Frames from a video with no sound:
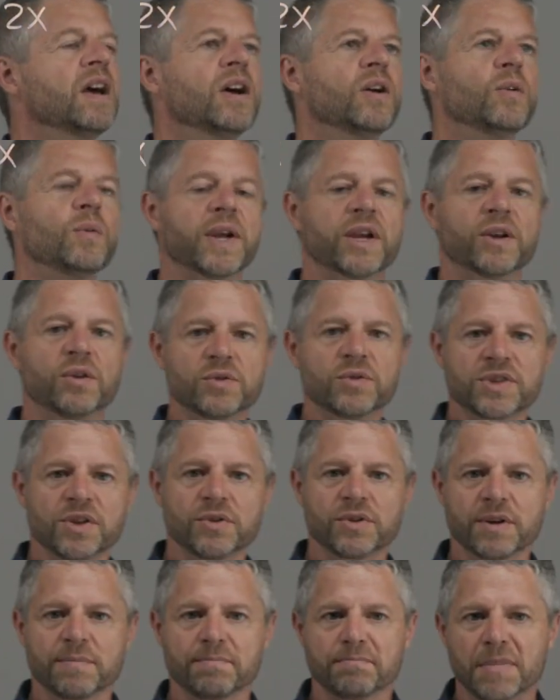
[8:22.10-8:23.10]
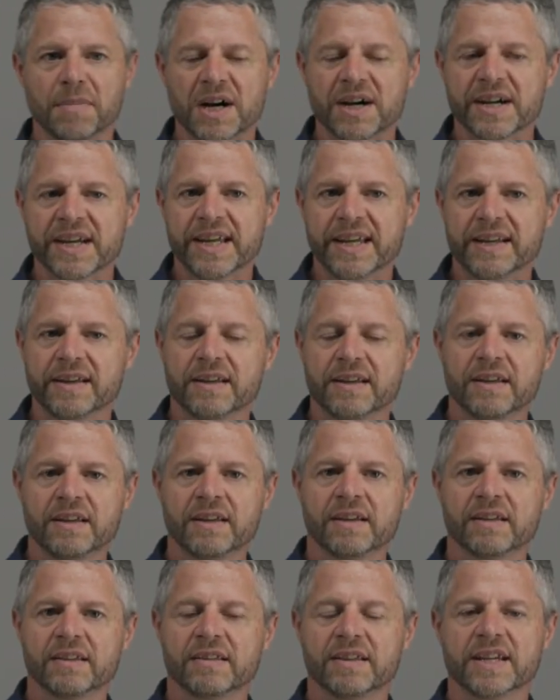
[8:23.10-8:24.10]
We can also combine
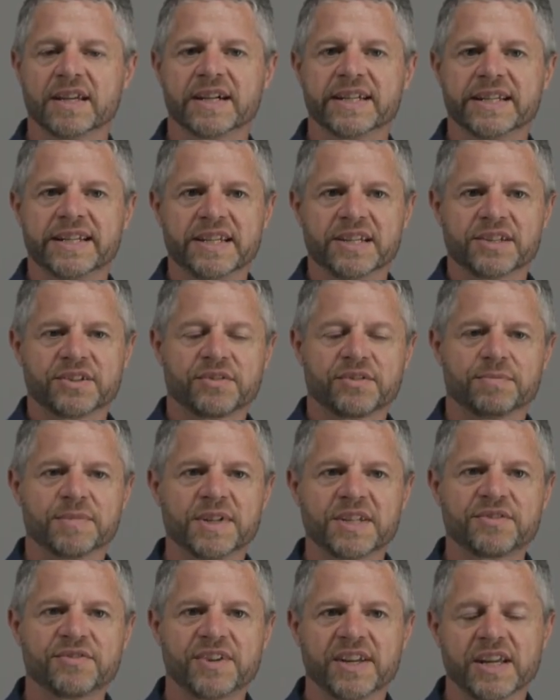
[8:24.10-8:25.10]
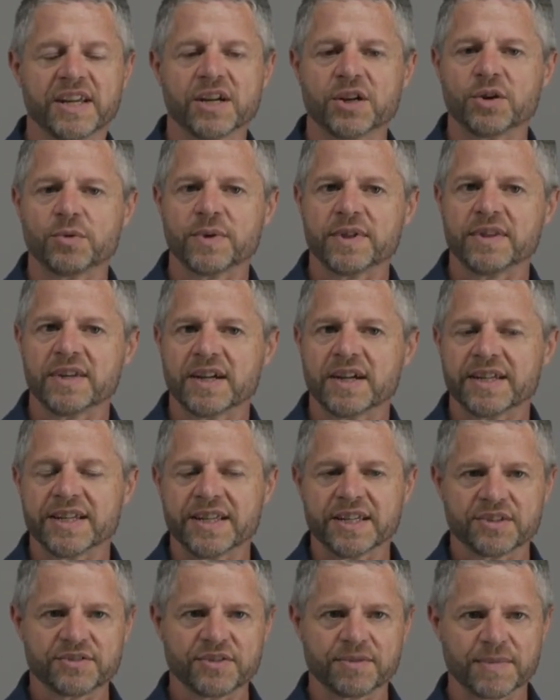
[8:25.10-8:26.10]
the ideas from this video with the
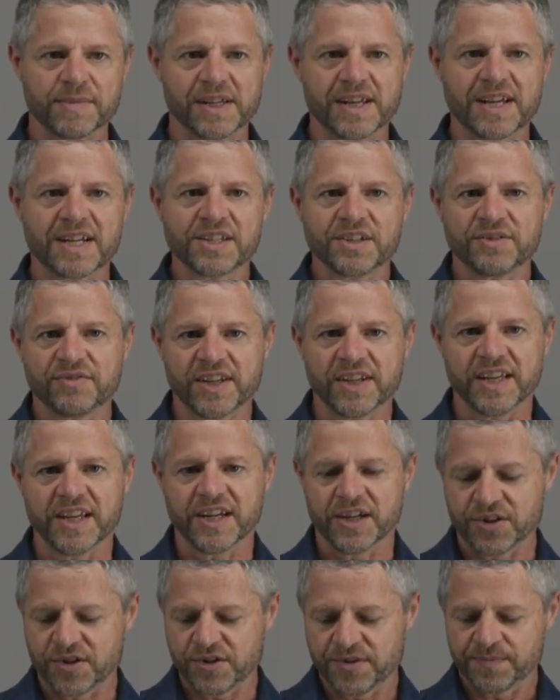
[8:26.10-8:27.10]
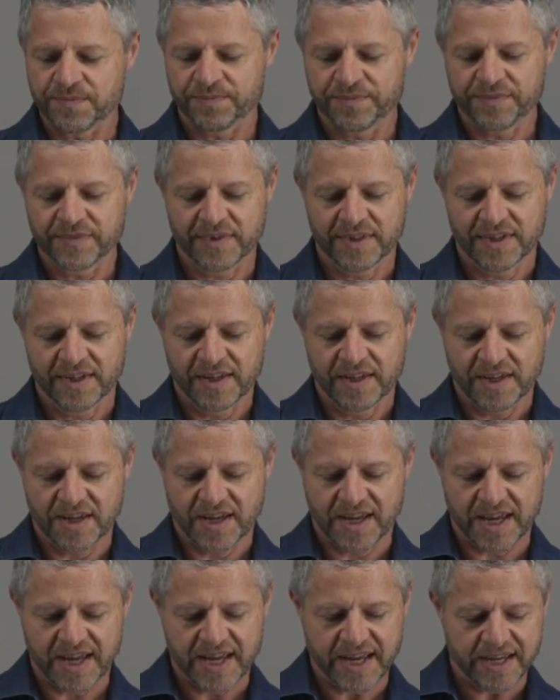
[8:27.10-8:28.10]
ideas from the last video
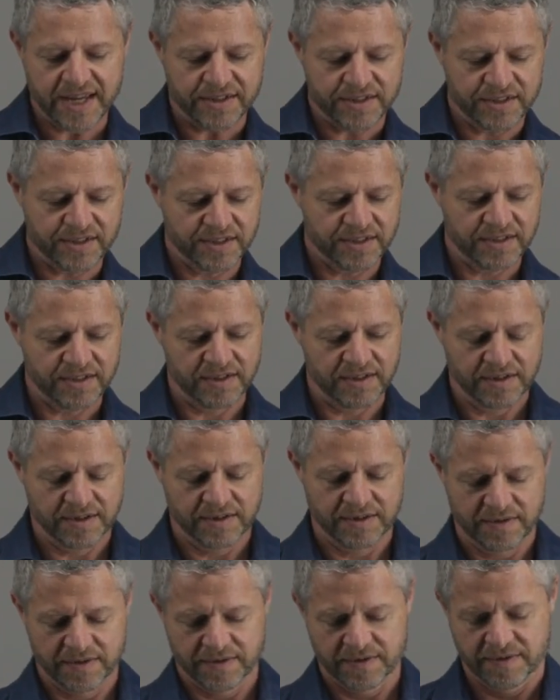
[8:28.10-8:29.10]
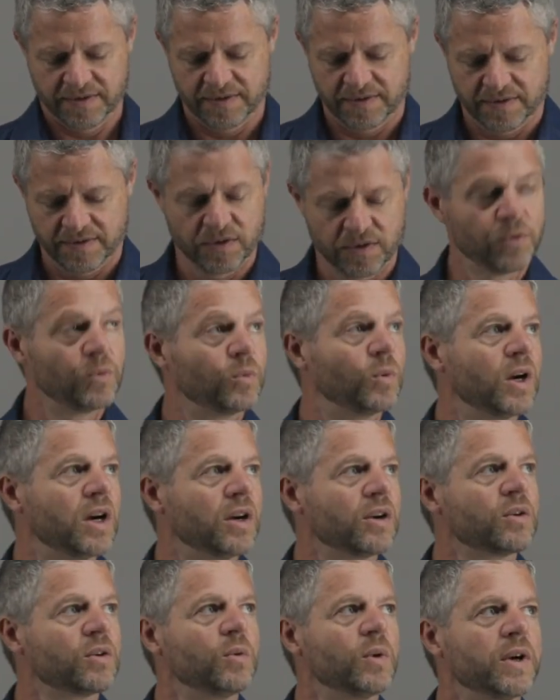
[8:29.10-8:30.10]
and
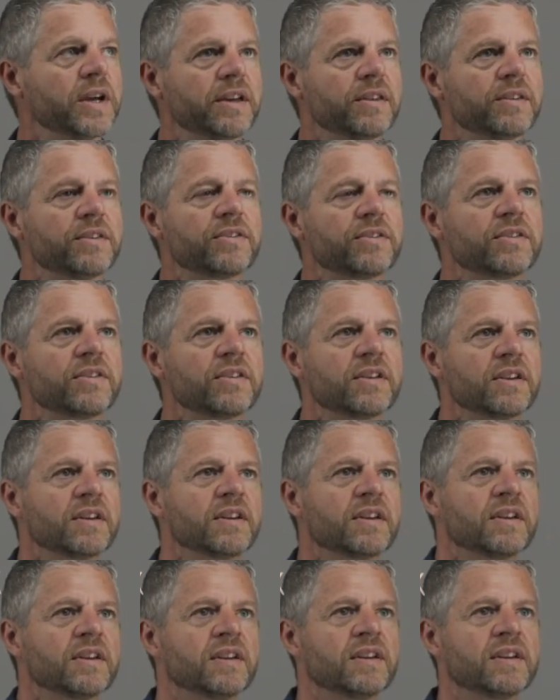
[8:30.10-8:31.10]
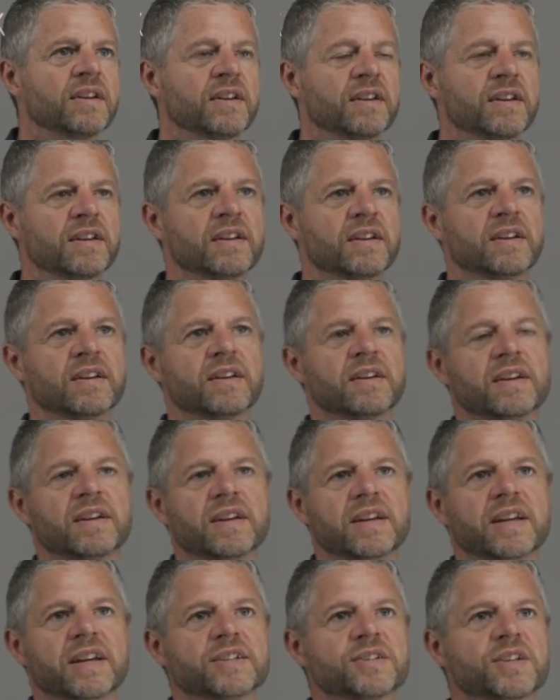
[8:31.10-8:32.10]
work with
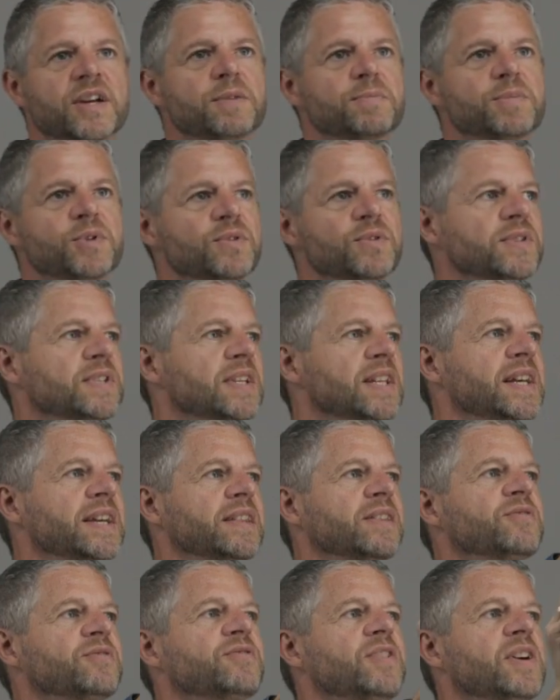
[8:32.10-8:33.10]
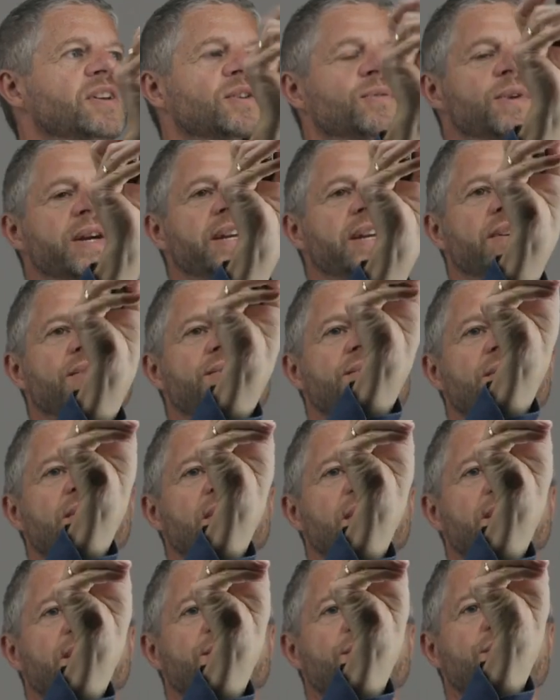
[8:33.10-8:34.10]
examples like the following. So
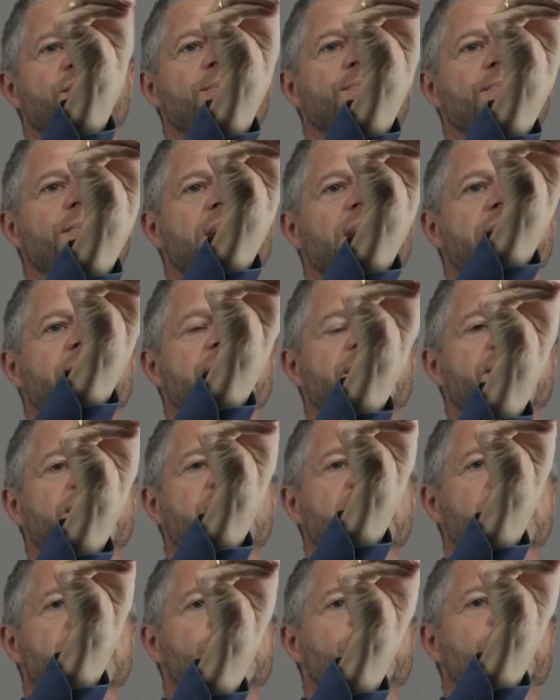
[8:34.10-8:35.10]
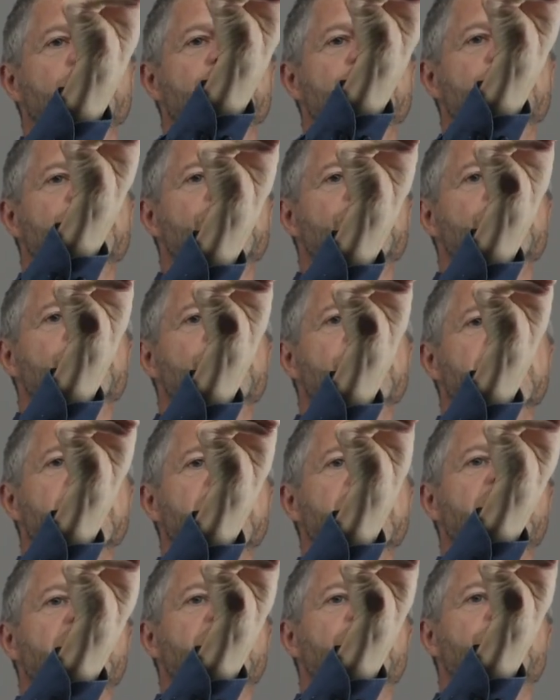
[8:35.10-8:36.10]
let's do minus x plus
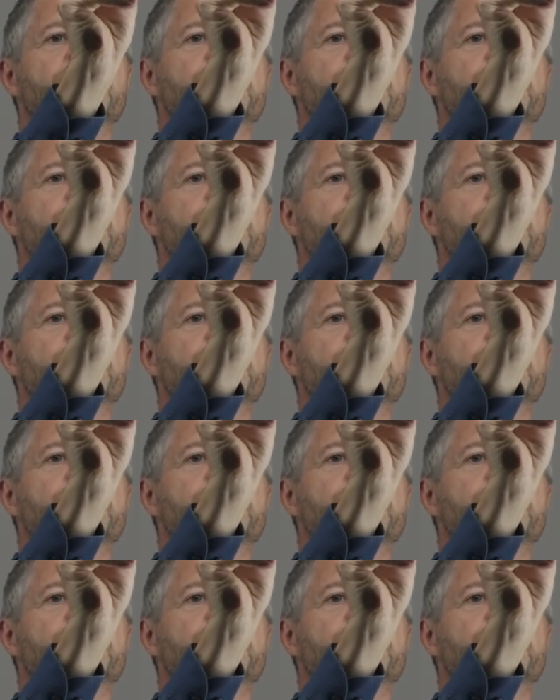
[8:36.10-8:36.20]
3.